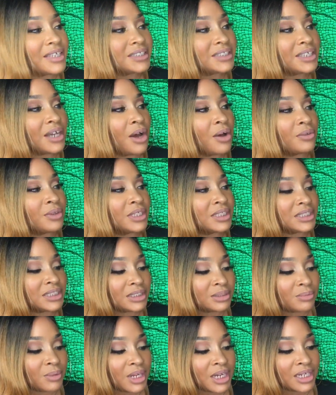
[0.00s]
So this
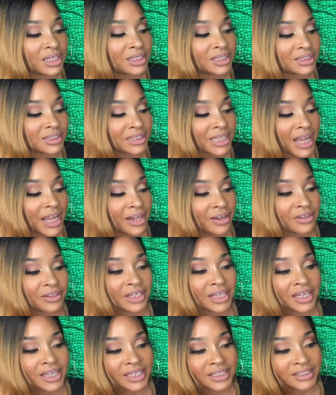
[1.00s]
is what it looks like on
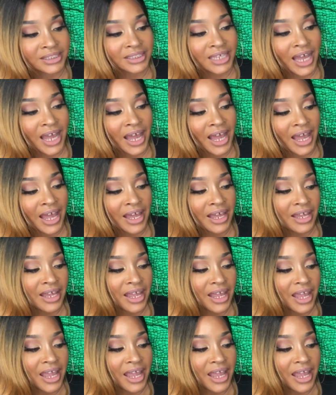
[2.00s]
the inside.